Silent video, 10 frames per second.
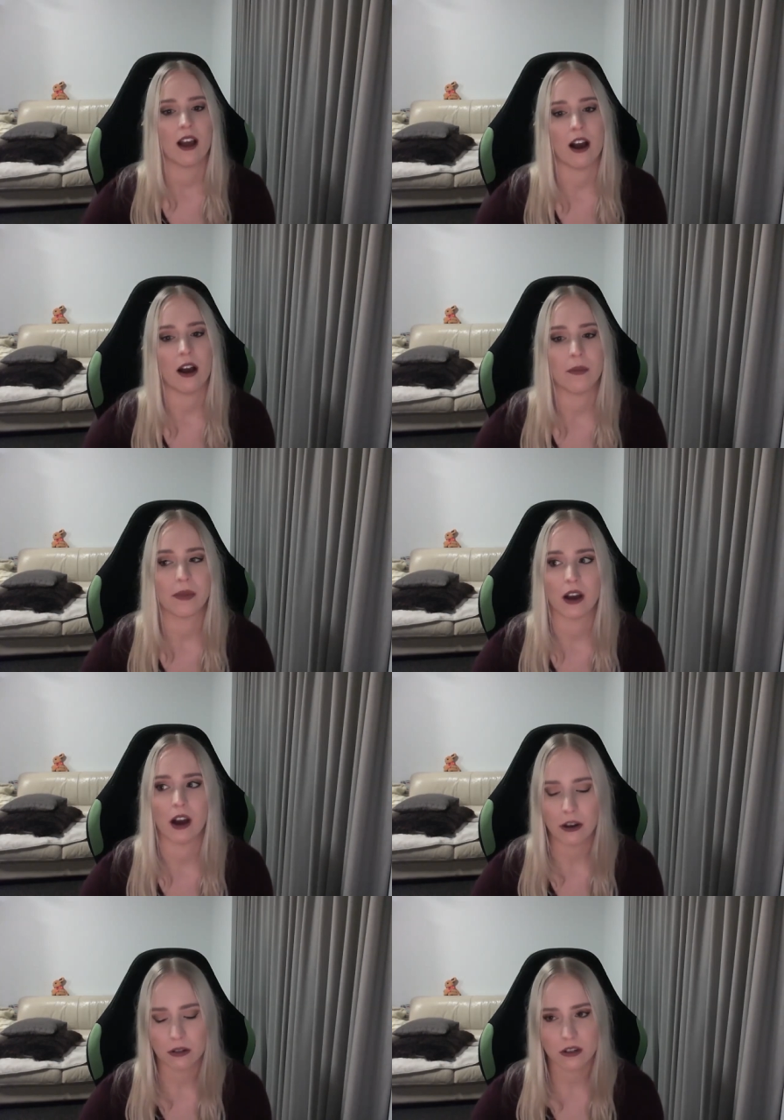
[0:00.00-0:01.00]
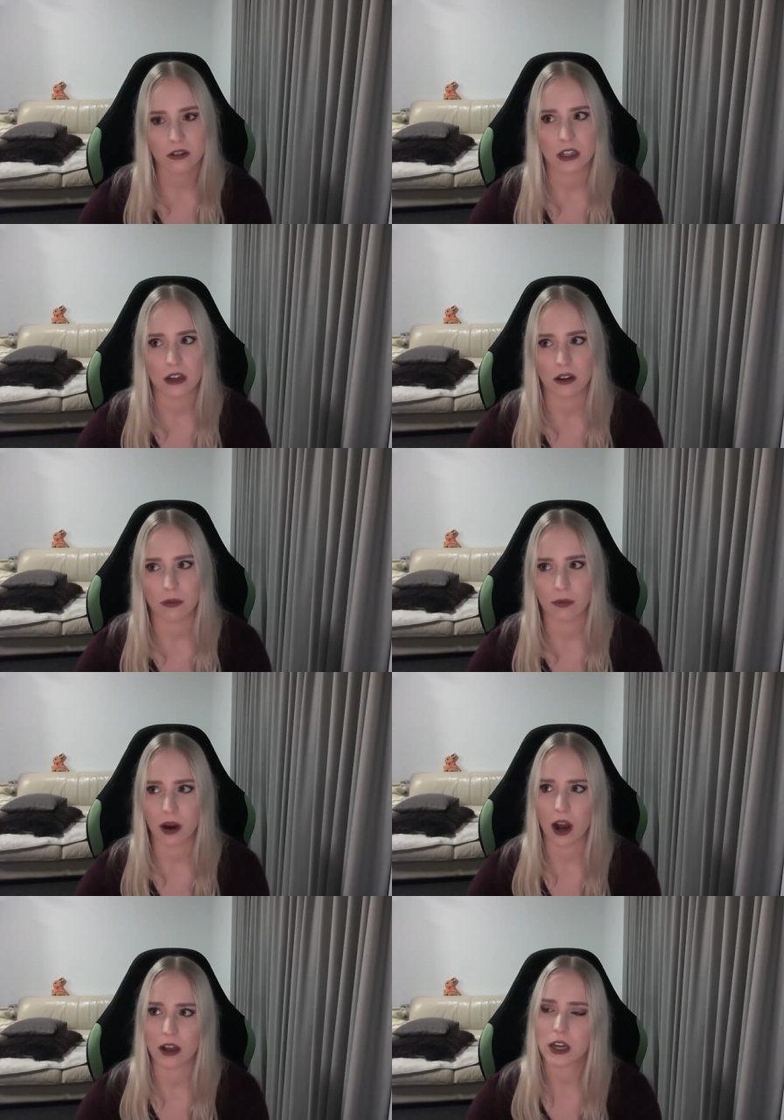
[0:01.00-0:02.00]
Um, I also did a
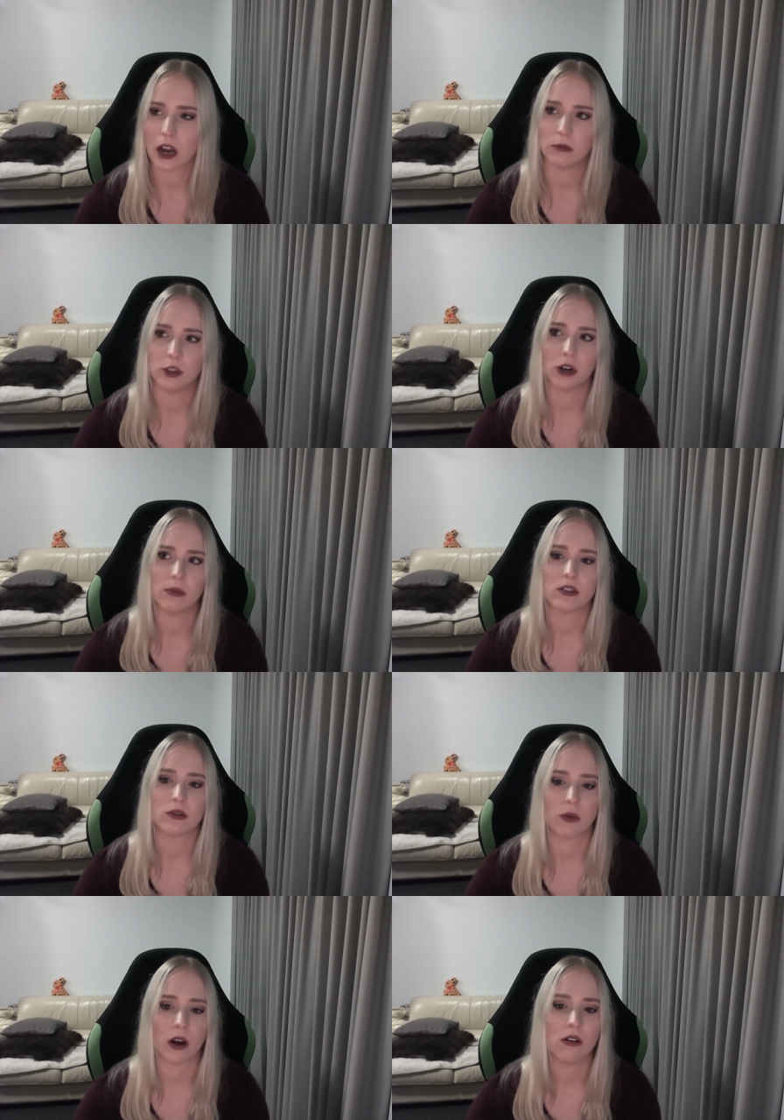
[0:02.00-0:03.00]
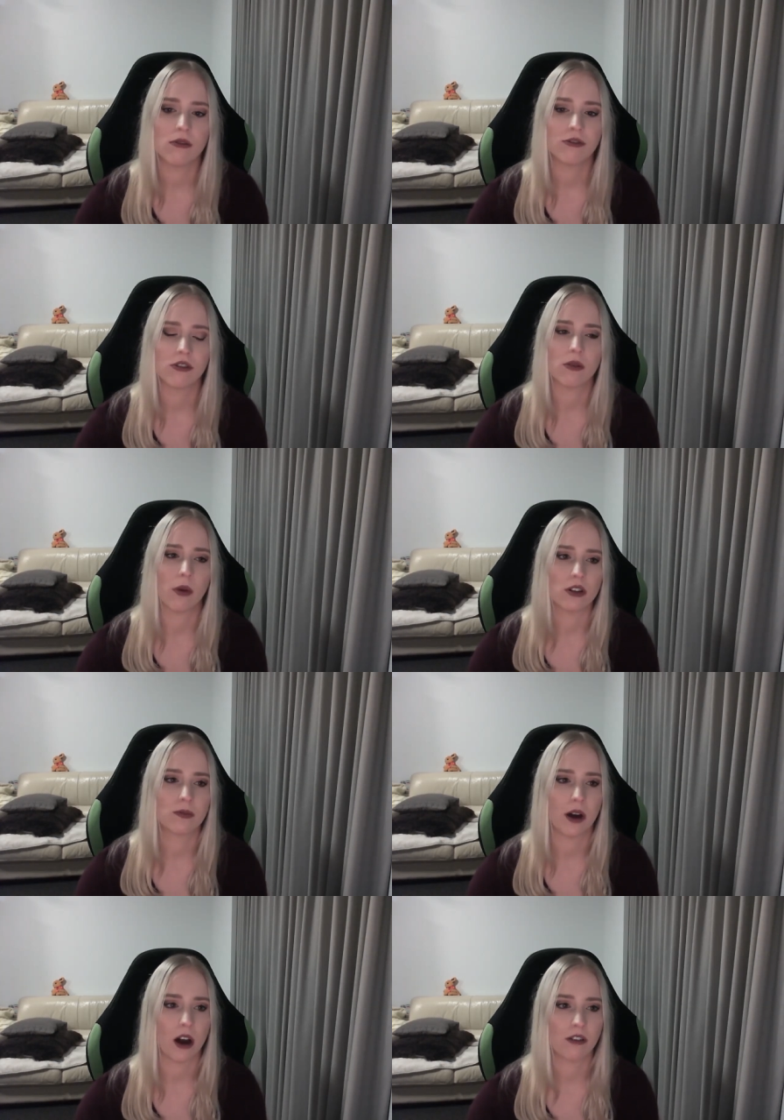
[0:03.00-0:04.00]
part time job as well for the
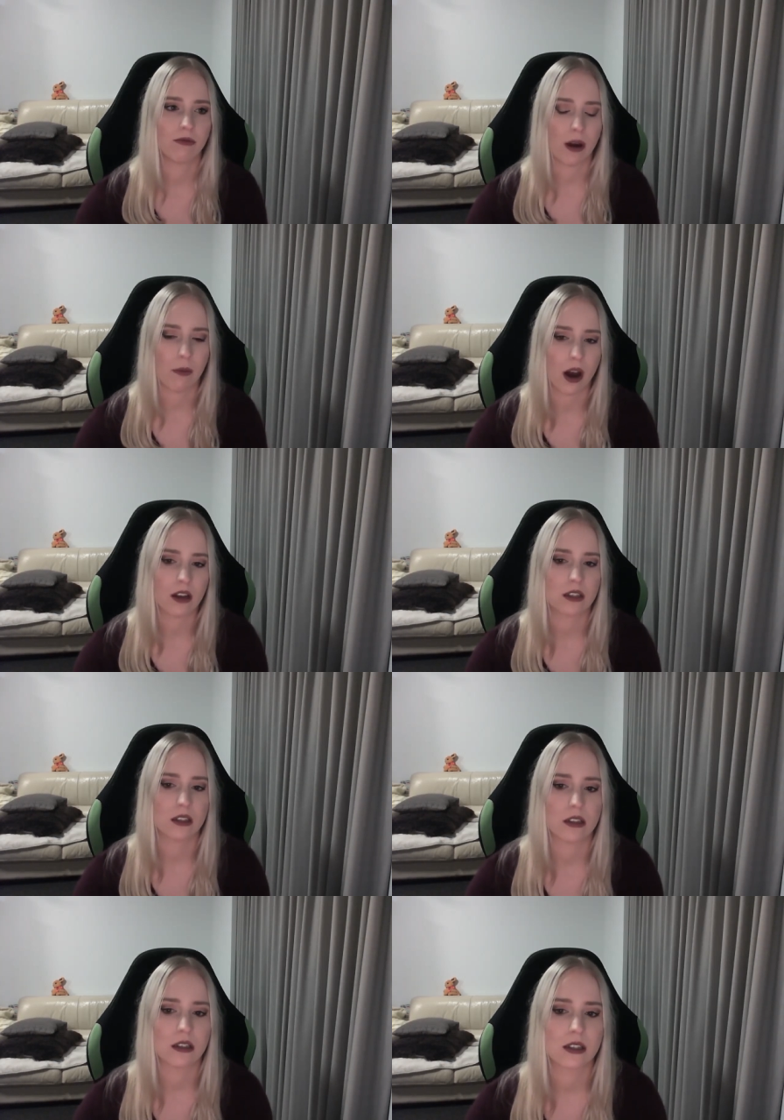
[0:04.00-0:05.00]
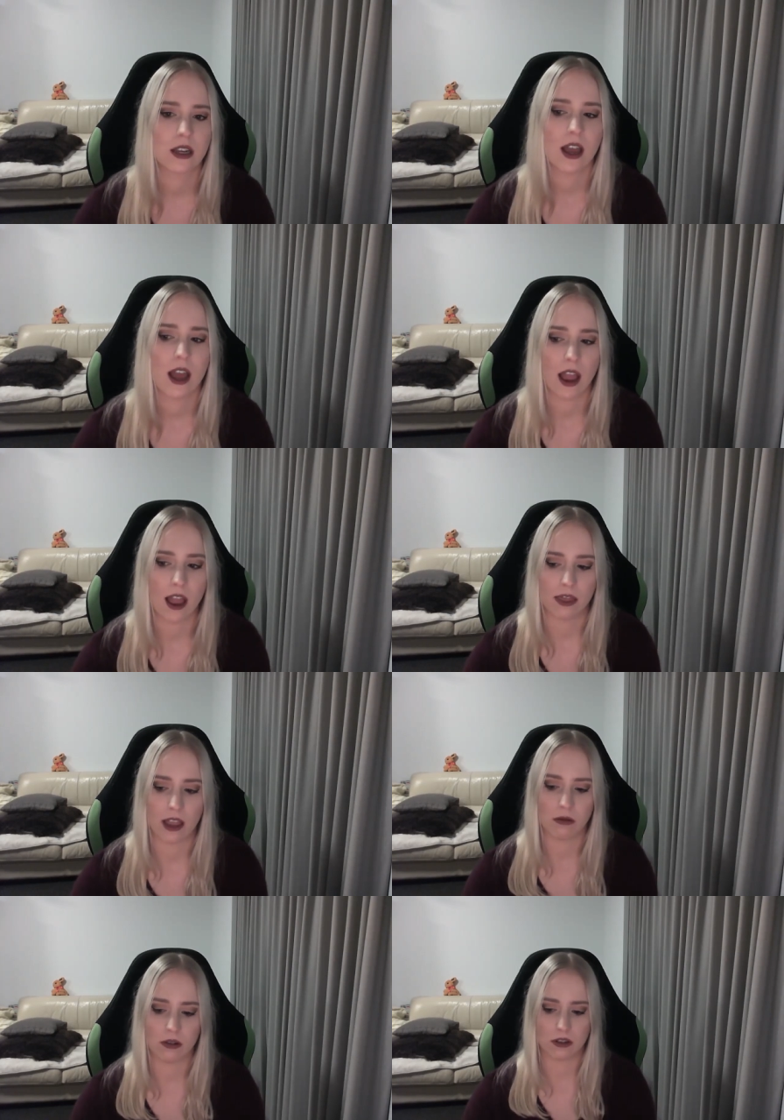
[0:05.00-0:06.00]
most part of my master's and
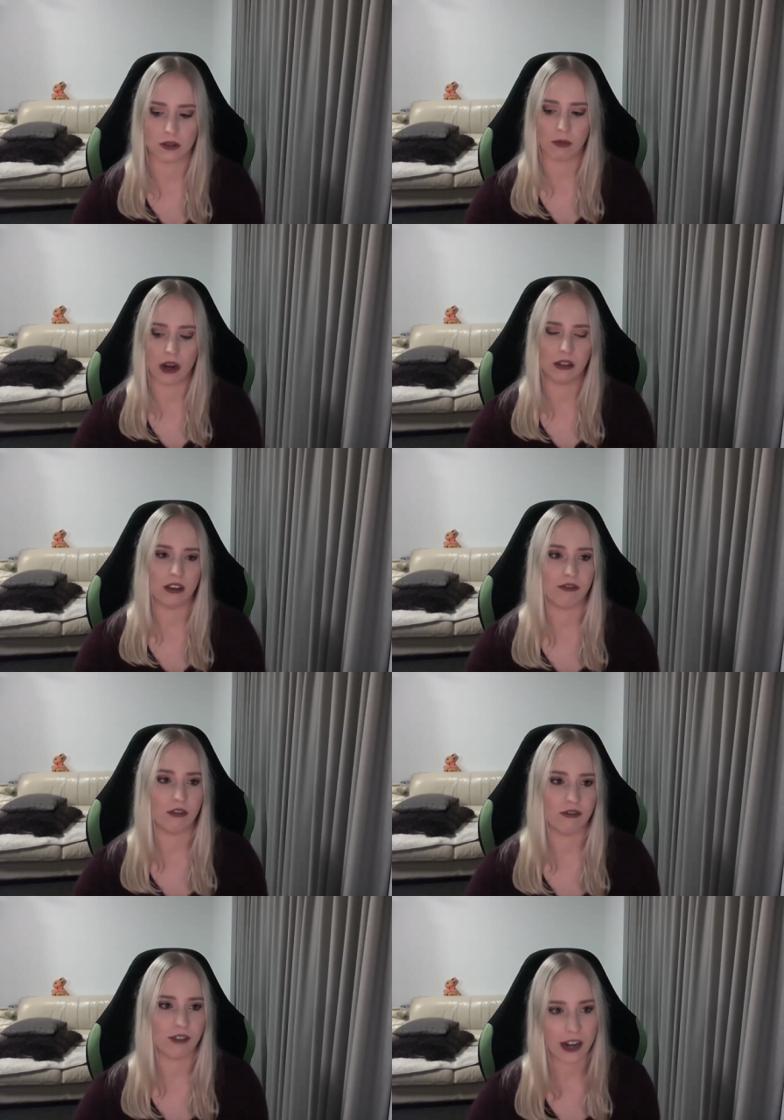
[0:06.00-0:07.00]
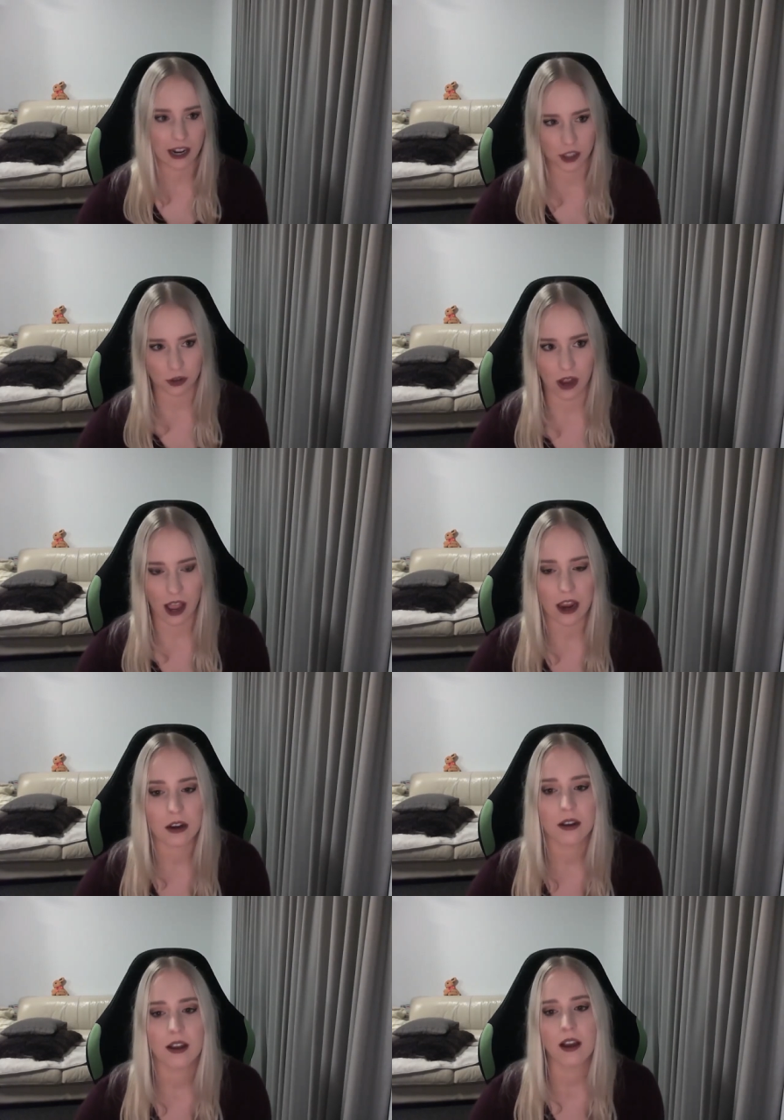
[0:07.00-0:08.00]
that was mainly for financial aid.